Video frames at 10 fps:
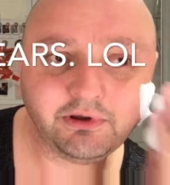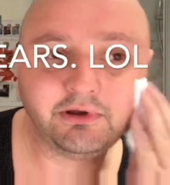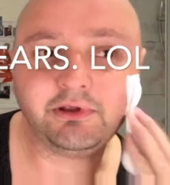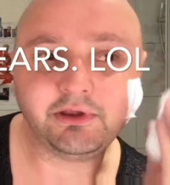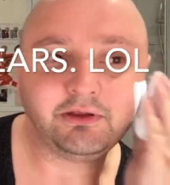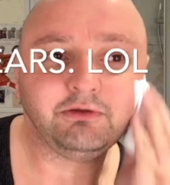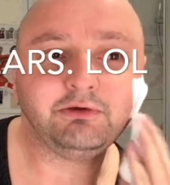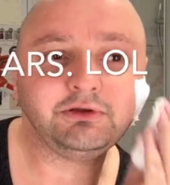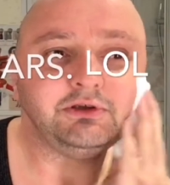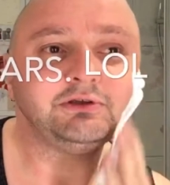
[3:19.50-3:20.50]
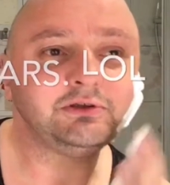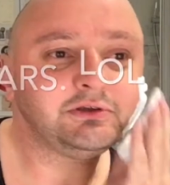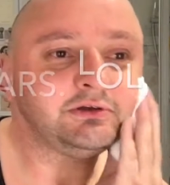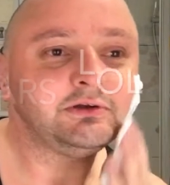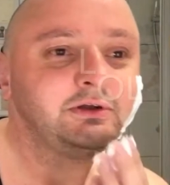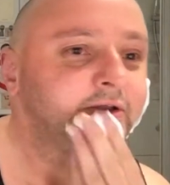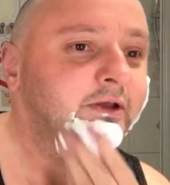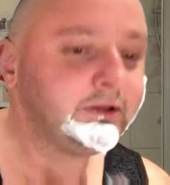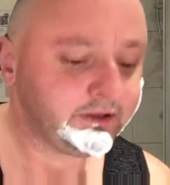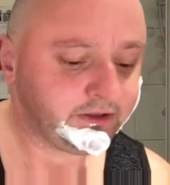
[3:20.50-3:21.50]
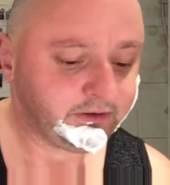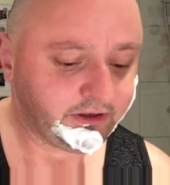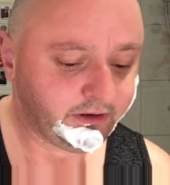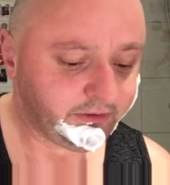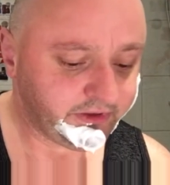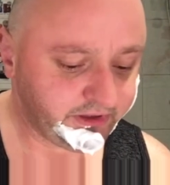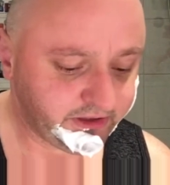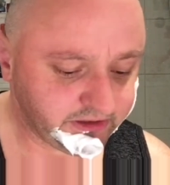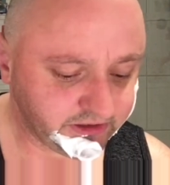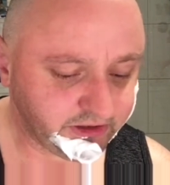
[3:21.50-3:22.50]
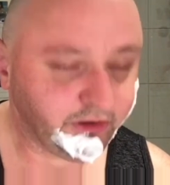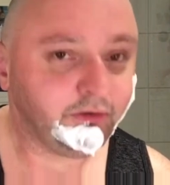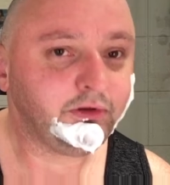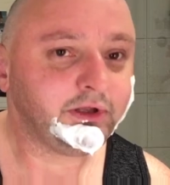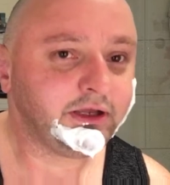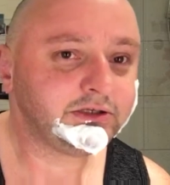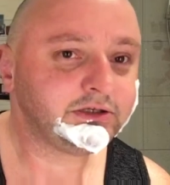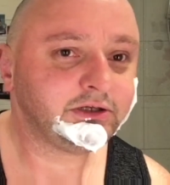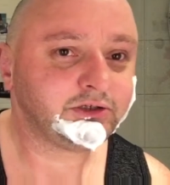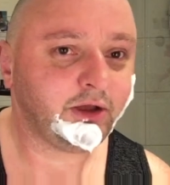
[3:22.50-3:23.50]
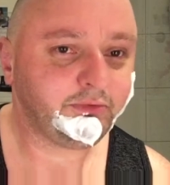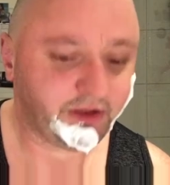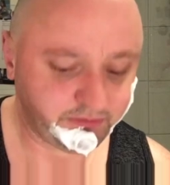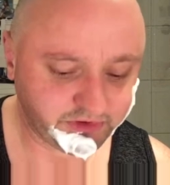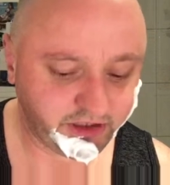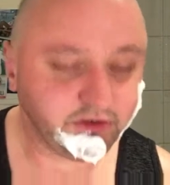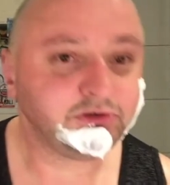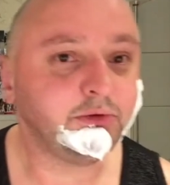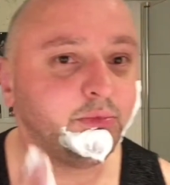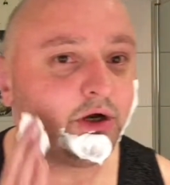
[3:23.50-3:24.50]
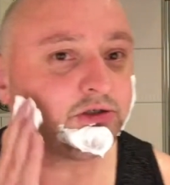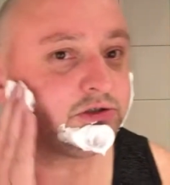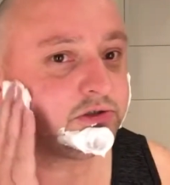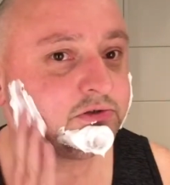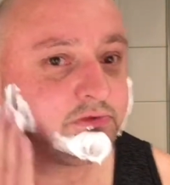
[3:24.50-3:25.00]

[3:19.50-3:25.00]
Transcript: And then we just, how I did this in the old days. Sometimes I used a brush.